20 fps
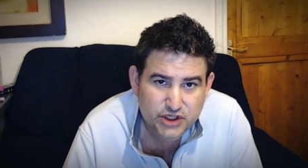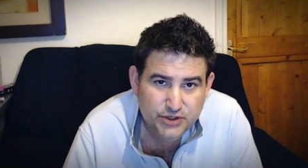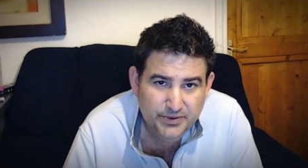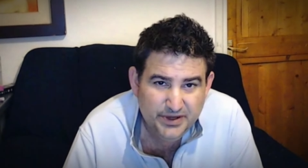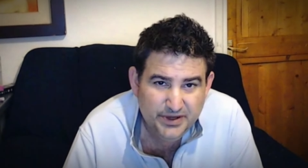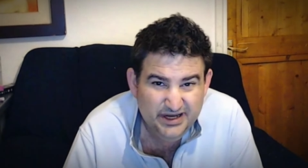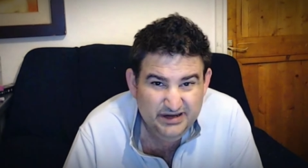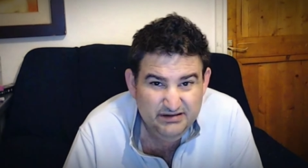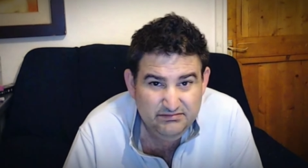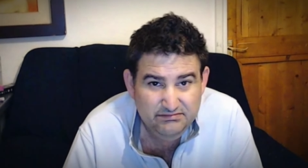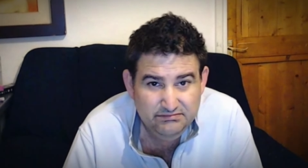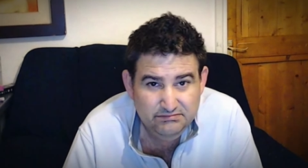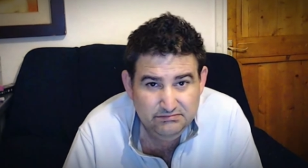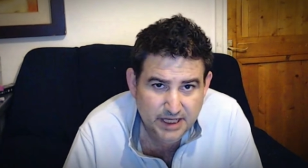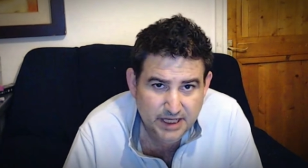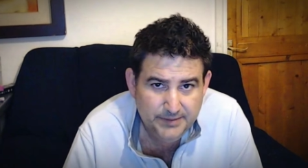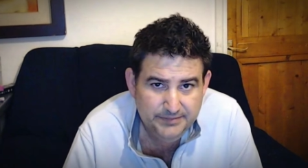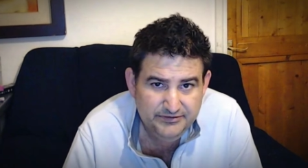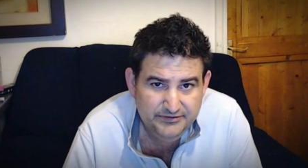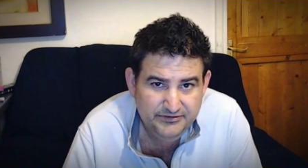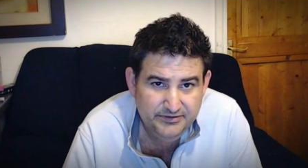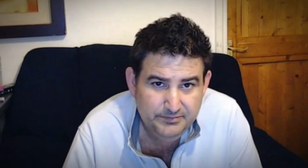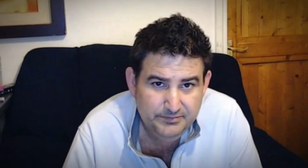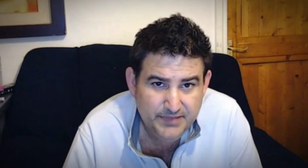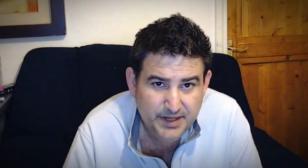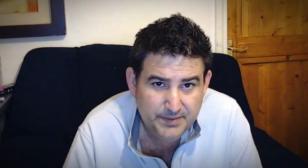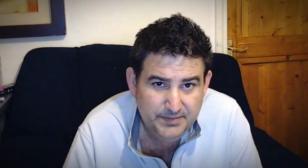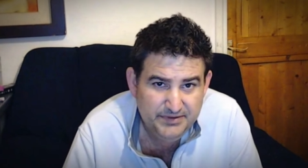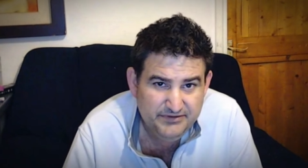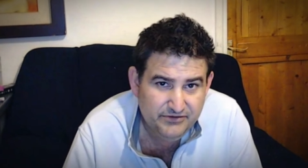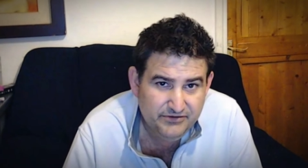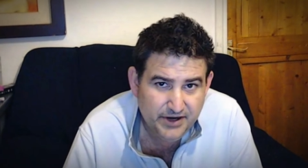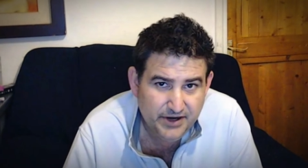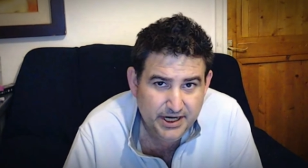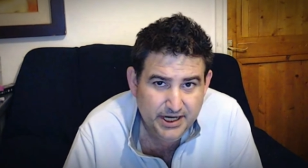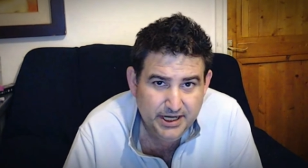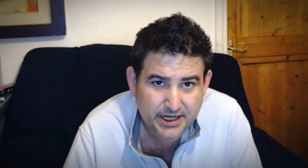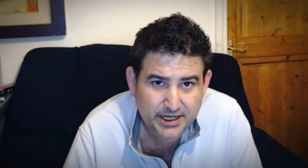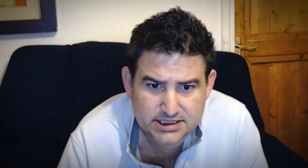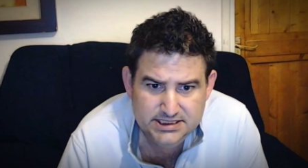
two billion, maybe, maybe three.